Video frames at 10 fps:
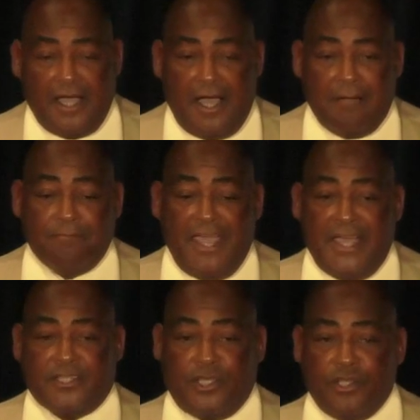I'm
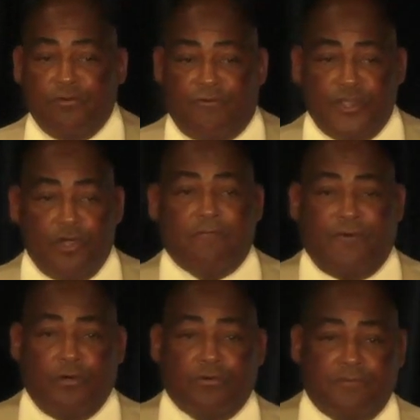asking you for your
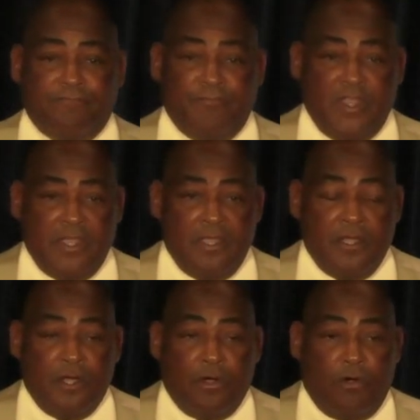vote
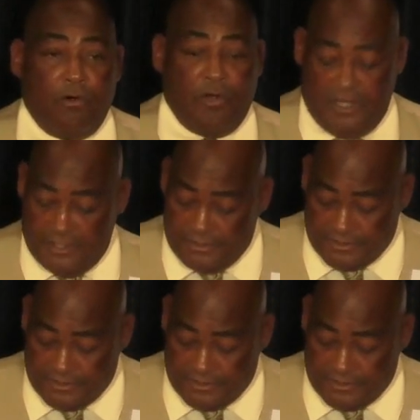on